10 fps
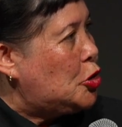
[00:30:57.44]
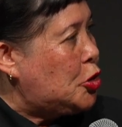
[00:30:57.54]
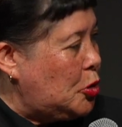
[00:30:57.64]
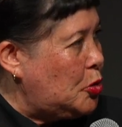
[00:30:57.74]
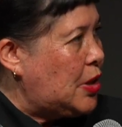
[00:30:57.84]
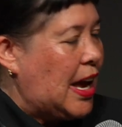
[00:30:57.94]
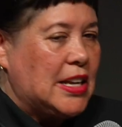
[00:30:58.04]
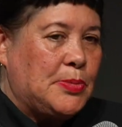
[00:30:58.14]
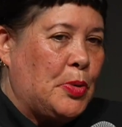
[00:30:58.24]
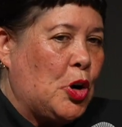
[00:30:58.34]
to
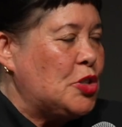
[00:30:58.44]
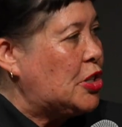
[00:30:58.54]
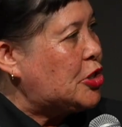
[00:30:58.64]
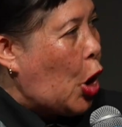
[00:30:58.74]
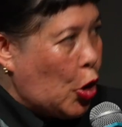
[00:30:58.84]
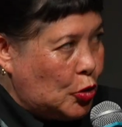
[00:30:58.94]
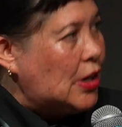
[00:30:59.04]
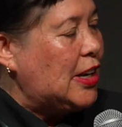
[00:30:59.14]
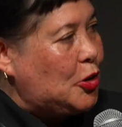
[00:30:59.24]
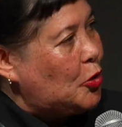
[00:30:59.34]
that because it's
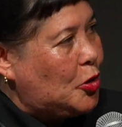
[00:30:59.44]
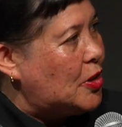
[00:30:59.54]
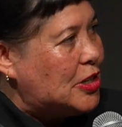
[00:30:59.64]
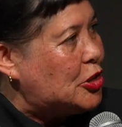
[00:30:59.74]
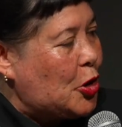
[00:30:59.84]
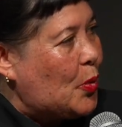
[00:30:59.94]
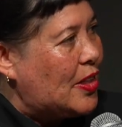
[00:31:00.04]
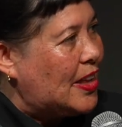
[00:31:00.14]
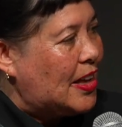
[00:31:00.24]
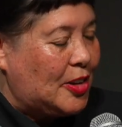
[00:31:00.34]
only her, there's no
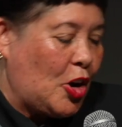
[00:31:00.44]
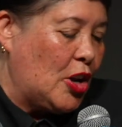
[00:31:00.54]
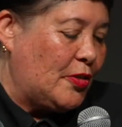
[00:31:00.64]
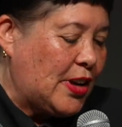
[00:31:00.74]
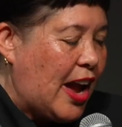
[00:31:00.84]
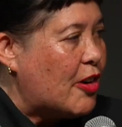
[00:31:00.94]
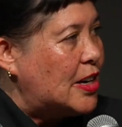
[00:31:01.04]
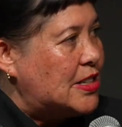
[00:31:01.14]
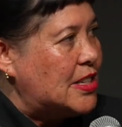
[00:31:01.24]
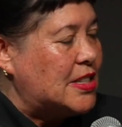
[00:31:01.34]
other kind of
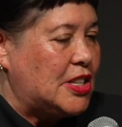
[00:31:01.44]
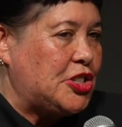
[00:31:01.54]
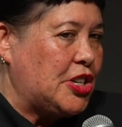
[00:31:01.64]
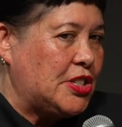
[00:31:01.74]
characters. It's